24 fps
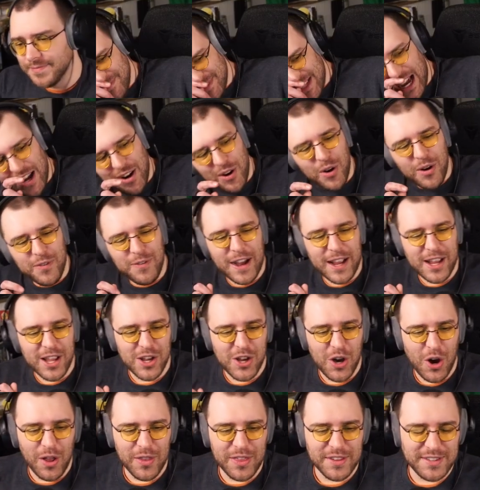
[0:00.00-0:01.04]
I don't know if I could
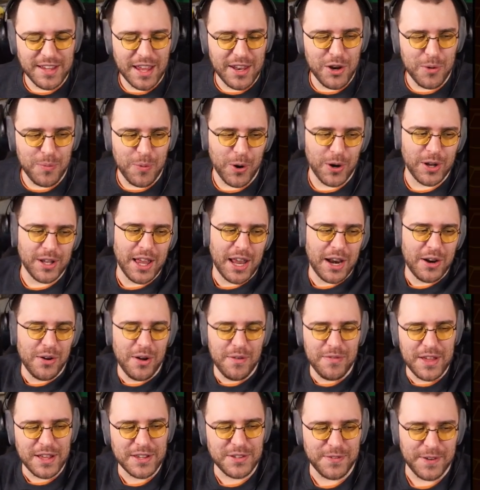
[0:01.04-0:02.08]
call this Ender Pearl. I don't know
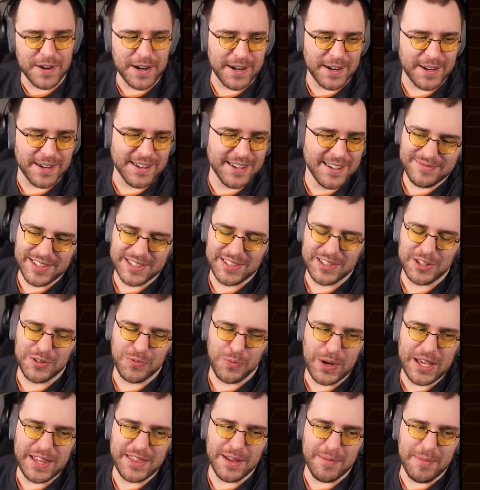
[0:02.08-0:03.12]
if that's fair. This is
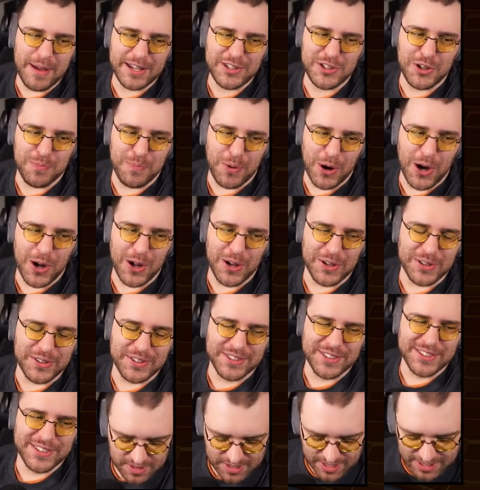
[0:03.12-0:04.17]
weed that makes you
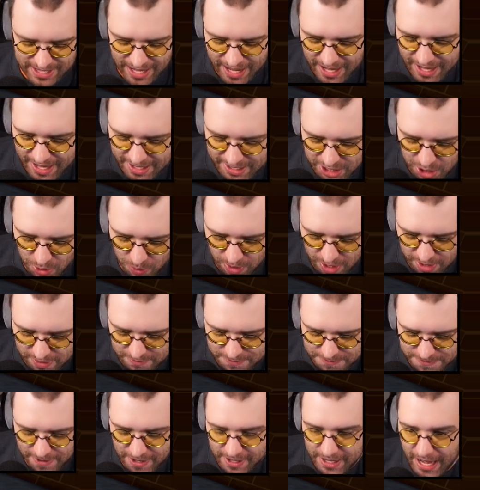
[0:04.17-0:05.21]
bald. God, you know what?
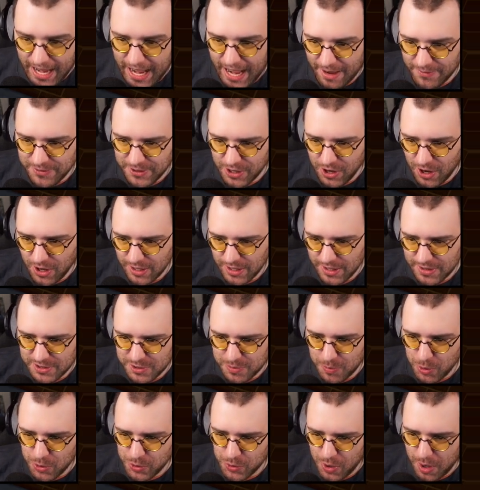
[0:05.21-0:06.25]
Fuck, I have to call it
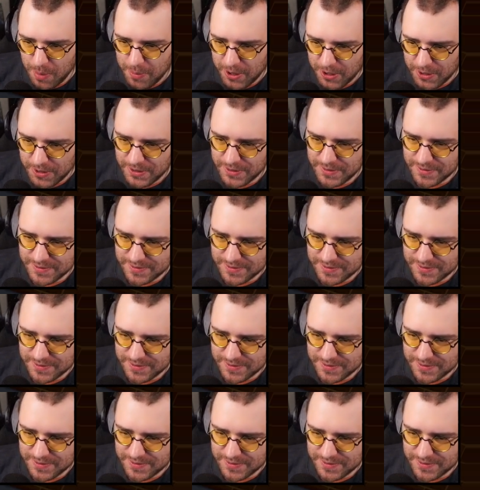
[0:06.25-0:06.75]
Smooth Criminal.